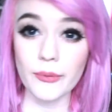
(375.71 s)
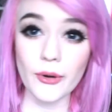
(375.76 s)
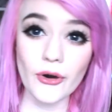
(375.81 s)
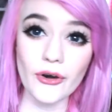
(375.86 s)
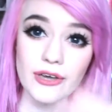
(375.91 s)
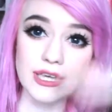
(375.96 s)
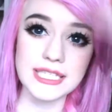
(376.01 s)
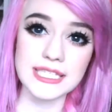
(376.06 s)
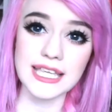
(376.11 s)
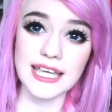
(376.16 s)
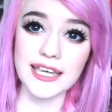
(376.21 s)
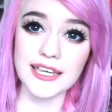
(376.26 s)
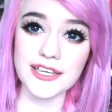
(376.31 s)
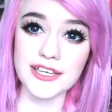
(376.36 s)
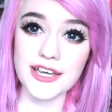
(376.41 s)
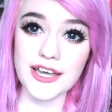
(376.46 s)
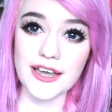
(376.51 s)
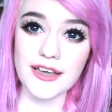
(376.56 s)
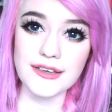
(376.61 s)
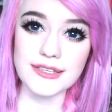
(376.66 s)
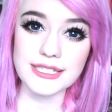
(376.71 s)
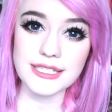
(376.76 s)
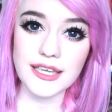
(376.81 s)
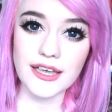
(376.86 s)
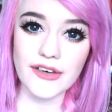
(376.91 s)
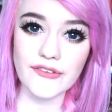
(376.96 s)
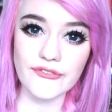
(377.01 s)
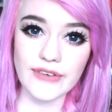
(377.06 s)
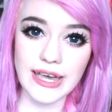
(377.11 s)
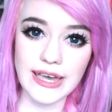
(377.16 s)
Boys and girls
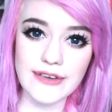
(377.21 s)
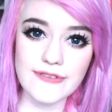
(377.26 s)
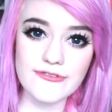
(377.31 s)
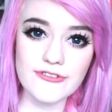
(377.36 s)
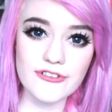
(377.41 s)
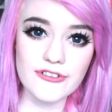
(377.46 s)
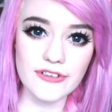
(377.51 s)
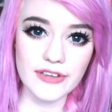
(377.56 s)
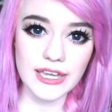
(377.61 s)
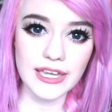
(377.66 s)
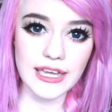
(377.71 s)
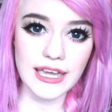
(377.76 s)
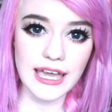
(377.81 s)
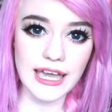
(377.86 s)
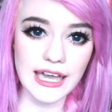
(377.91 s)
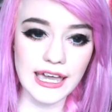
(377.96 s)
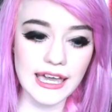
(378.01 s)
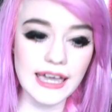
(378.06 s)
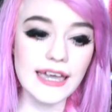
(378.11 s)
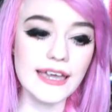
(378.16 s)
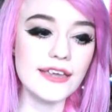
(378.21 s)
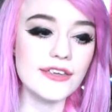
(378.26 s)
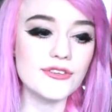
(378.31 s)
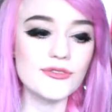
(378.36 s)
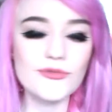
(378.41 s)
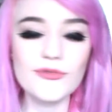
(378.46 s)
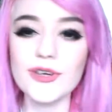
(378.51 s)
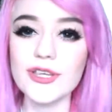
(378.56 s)
of every age,